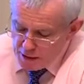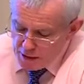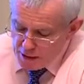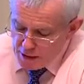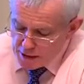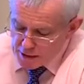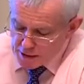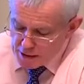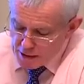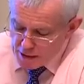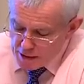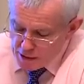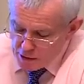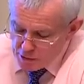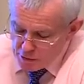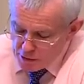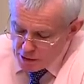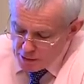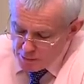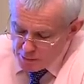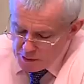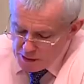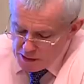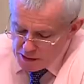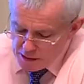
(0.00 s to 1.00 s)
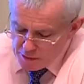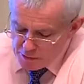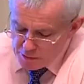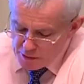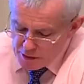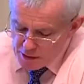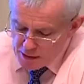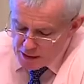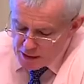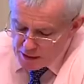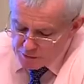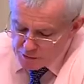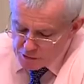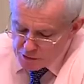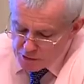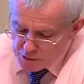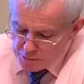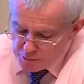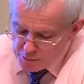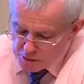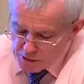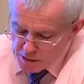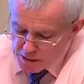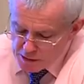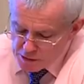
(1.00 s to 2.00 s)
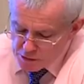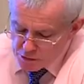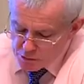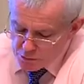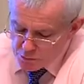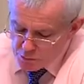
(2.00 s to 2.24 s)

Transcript: It can only be given after the potential